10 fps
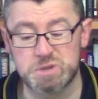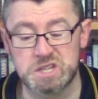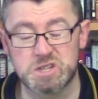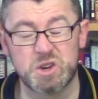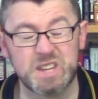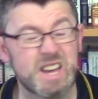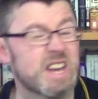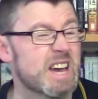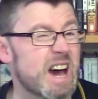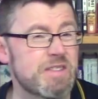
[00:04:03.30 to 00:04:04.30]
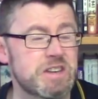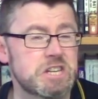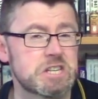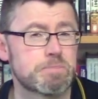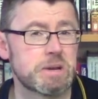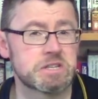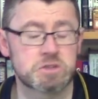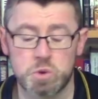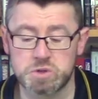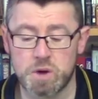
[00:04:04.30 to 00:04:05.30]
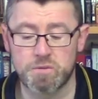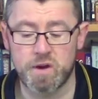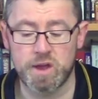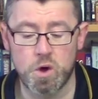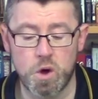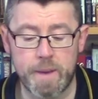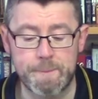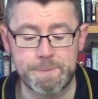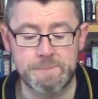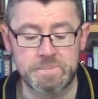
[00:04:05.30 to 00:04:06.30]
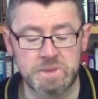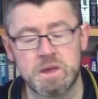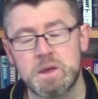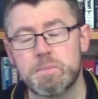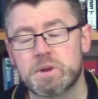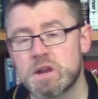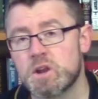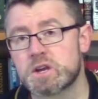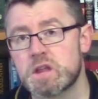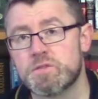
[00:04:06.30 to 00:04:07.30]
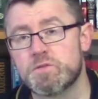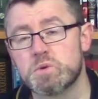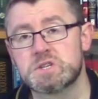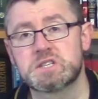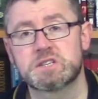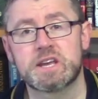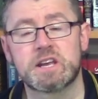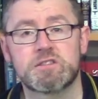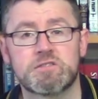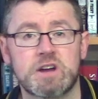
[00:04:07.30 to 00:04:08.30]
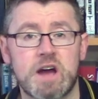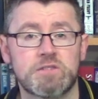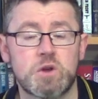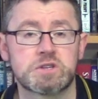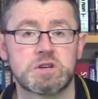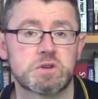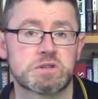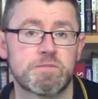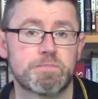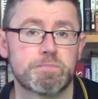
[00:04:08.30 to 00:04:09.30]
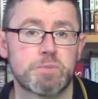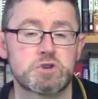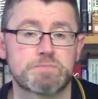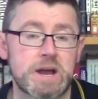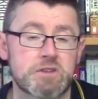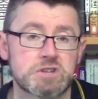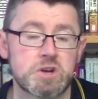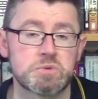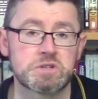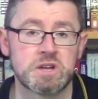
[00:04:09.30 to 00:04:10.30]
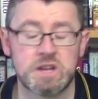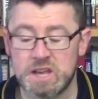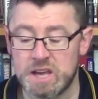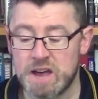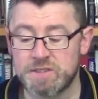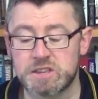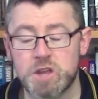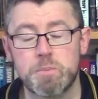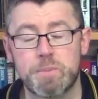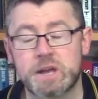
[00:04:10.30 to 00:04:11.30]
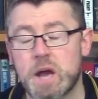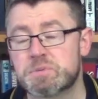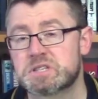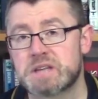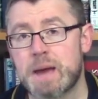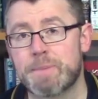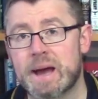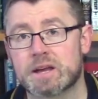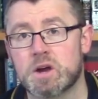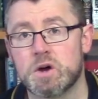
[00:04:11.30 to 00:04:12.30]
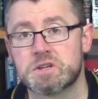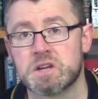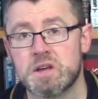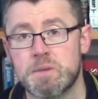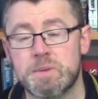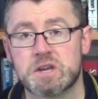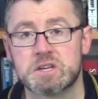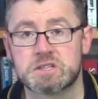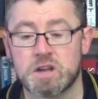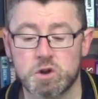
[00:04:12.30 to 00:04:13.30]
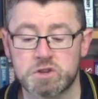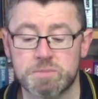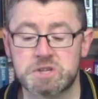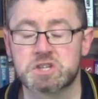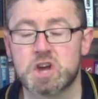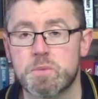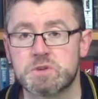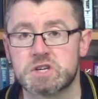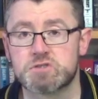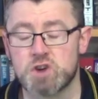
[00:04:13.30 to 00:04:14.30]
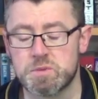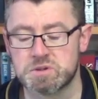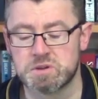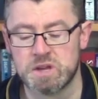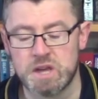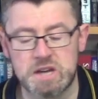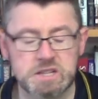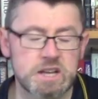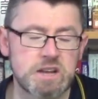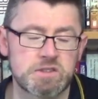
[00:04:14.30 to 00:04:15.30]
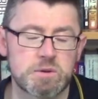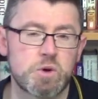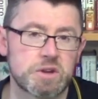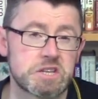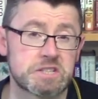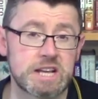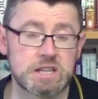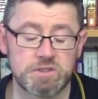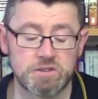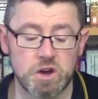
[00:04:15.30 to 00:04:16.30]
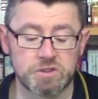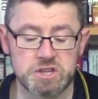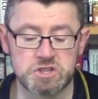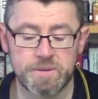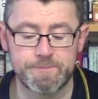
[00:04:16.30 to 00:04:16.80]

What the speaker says: inside it, and their discipline scores aren't very high. But unlike other forces, they can have lots and lots of pushback results, and they don't pick up setback cards because a lot of them are skirmishing troops. So that gives them quite a distinctive advantage.